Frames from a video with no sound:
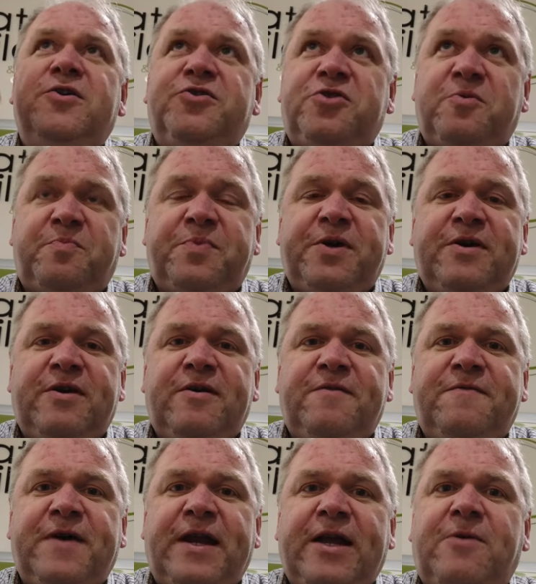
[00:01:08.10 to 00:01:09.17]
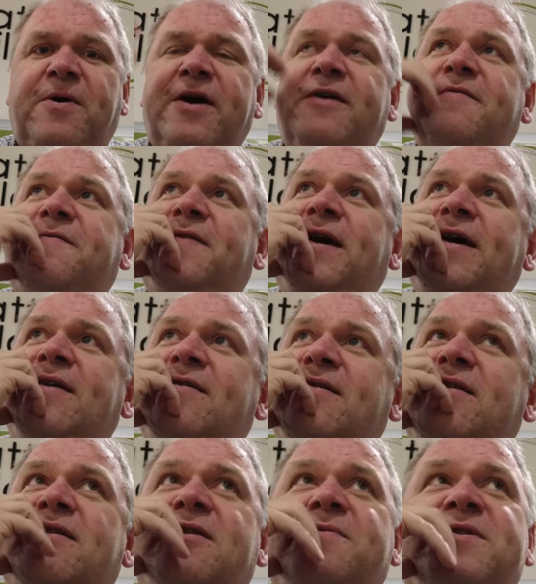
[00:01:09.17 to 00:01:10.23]
Should be a fairly quiet flight.
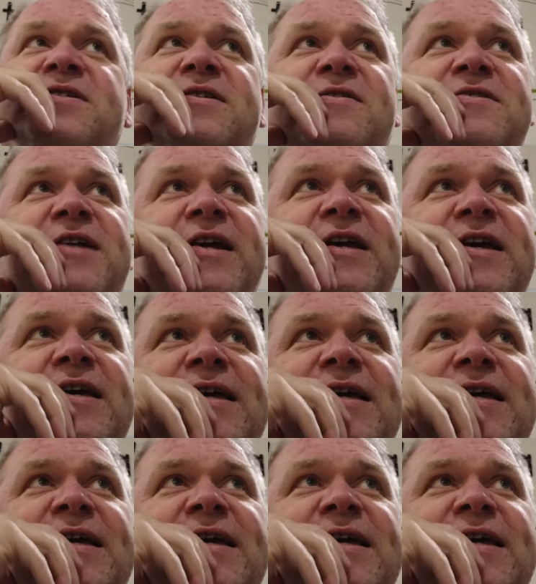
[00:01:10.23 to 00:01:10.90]
They were still selling it